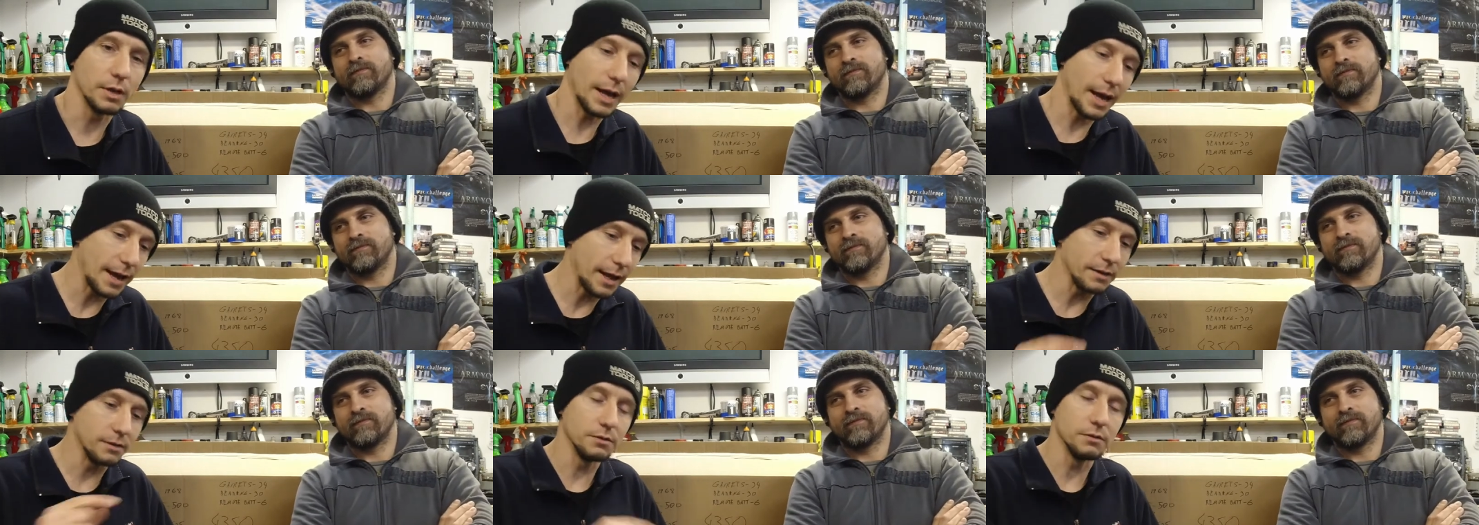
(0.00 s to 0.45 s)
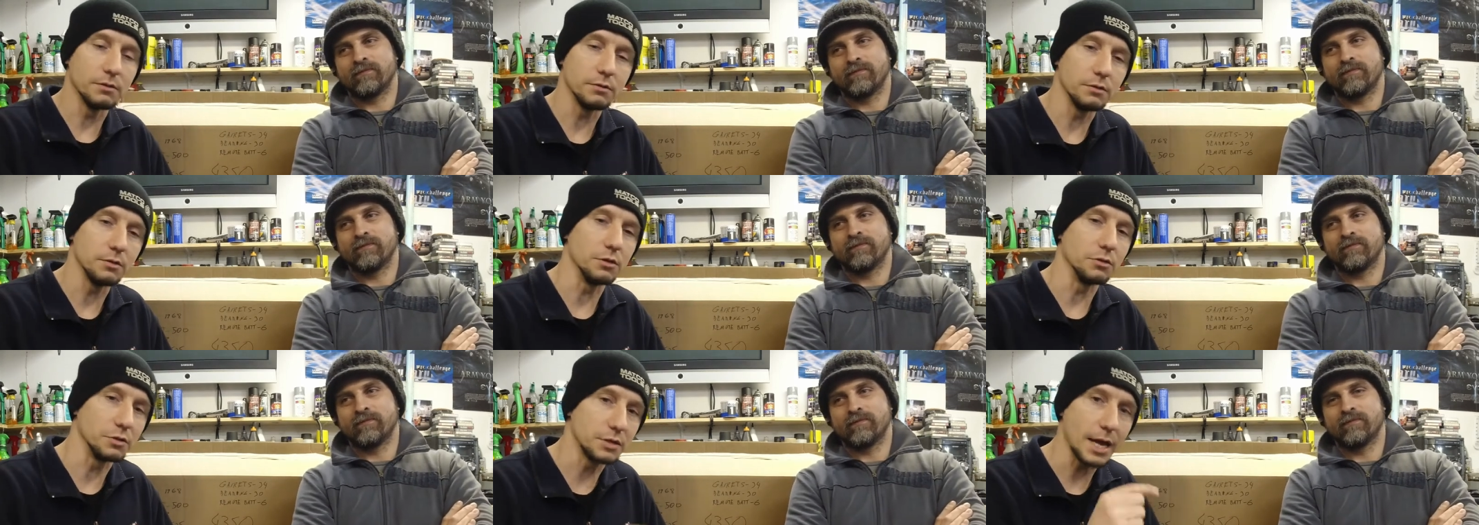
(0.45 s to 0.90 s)
Speaker 1: Add,
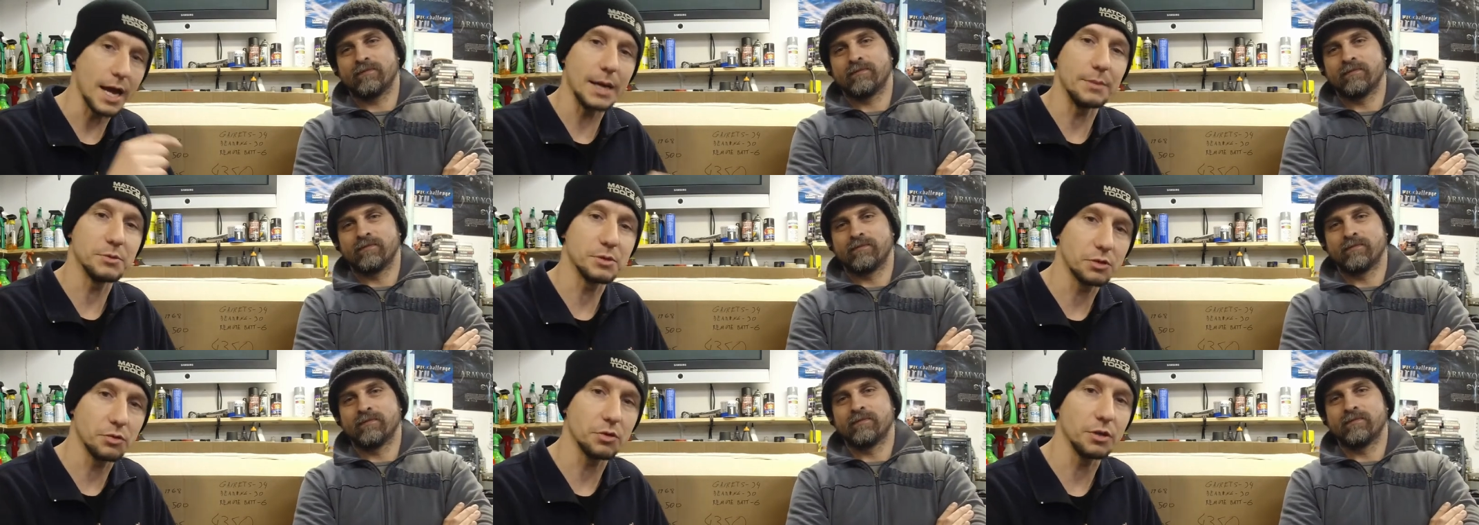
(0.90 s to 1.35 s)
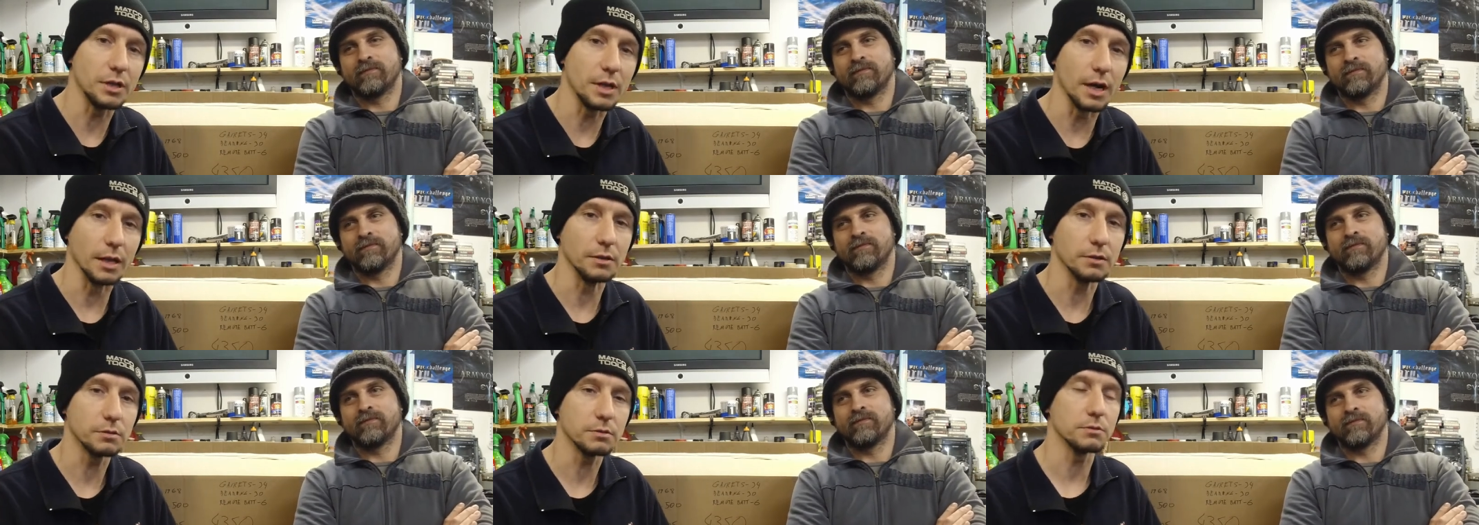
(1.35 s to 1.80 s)
you know, times three
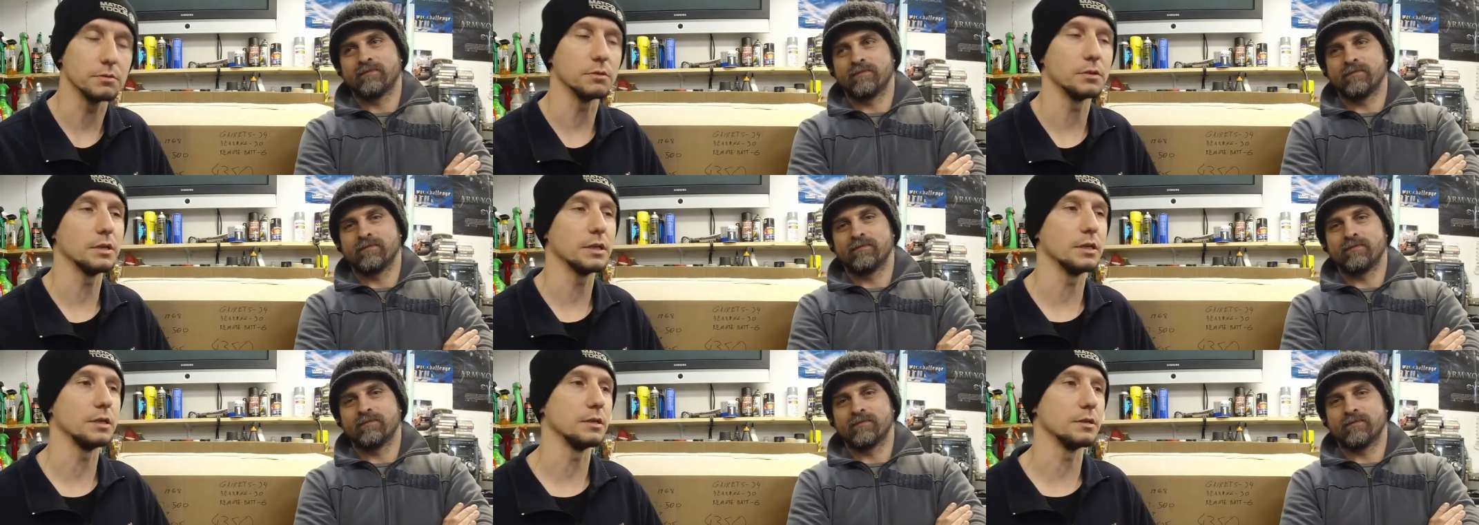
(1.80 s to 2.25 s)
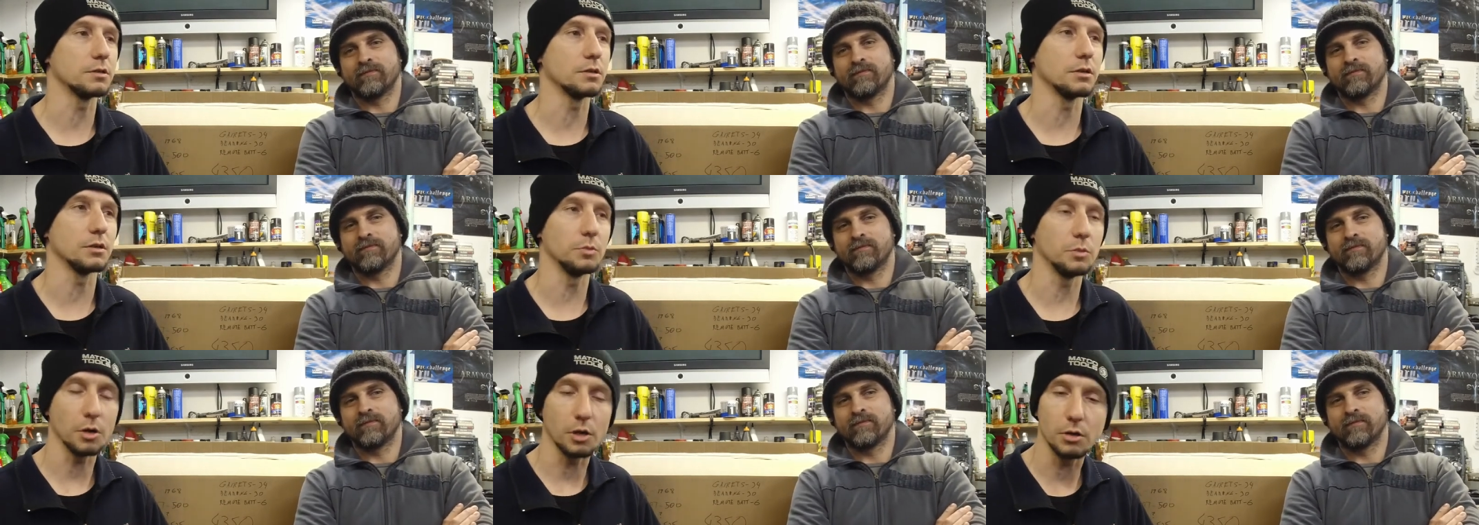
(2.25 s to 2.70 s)
that. Okay, it's
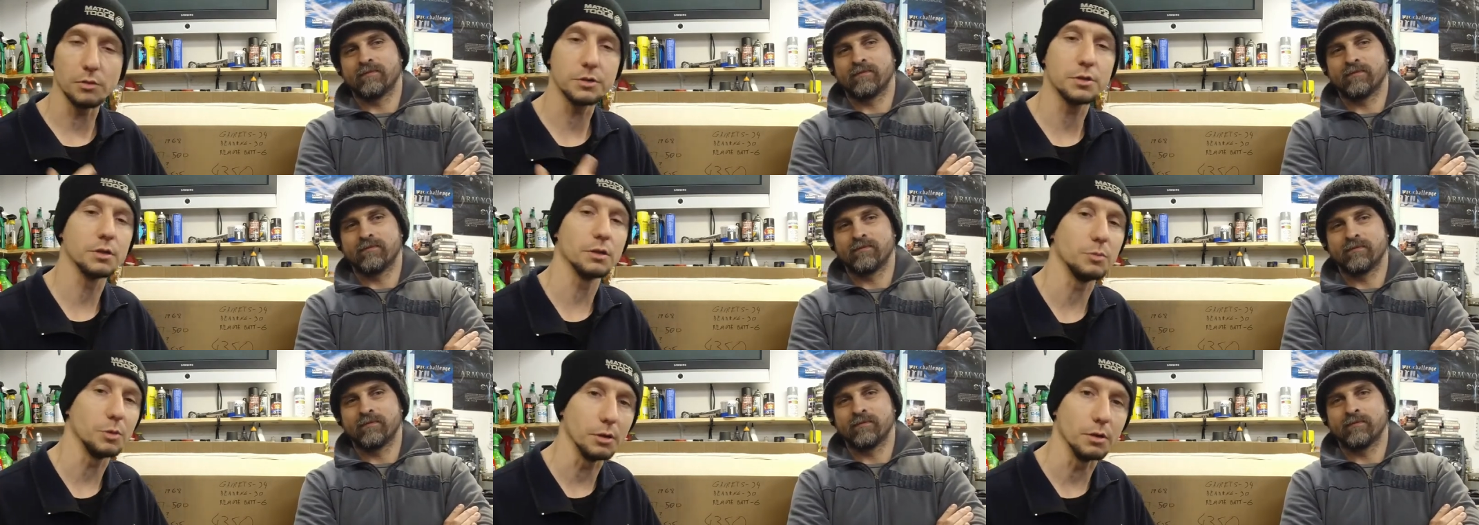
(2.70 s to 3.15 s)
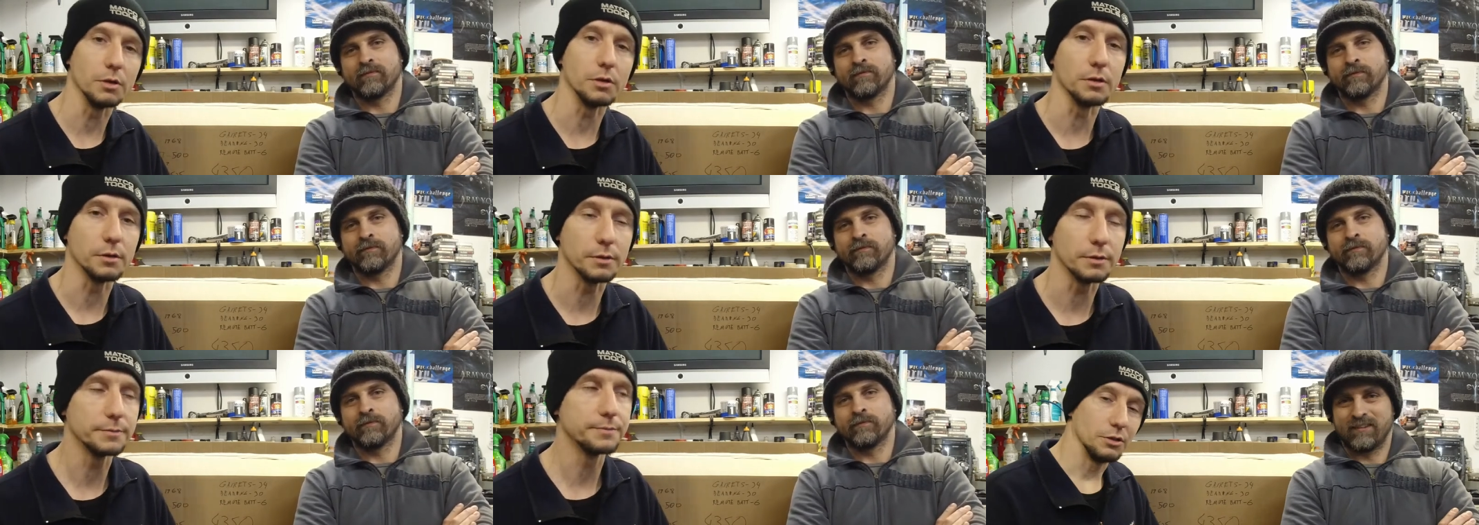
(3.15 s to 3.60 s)
gonna be always gonna be
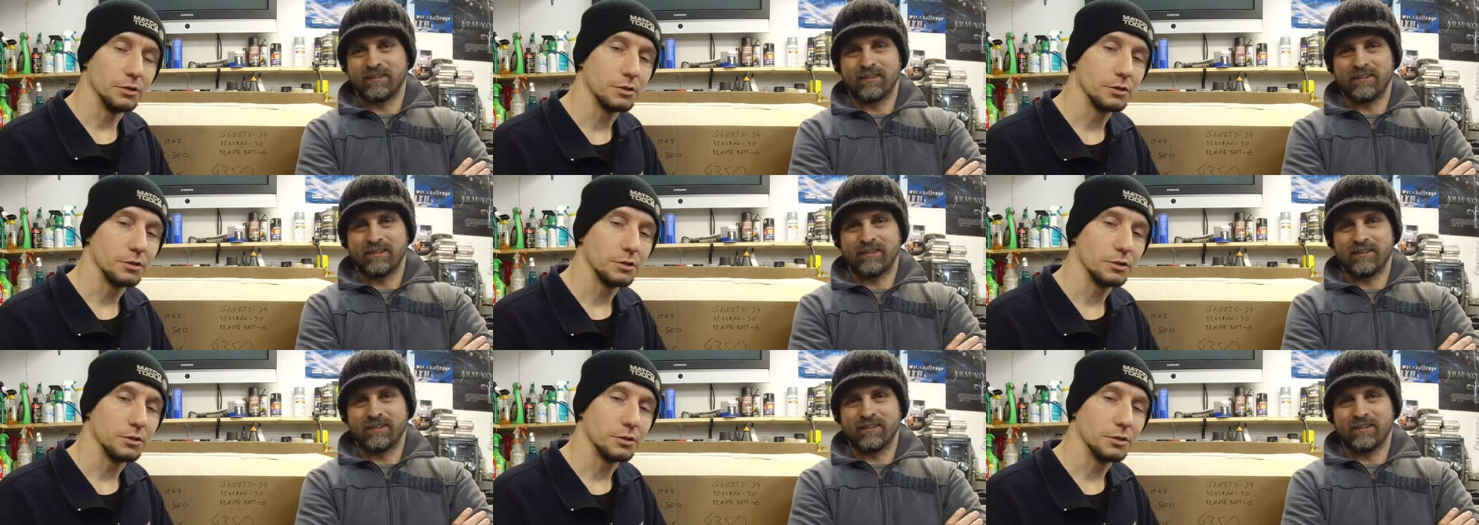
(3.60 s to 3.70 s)
longer.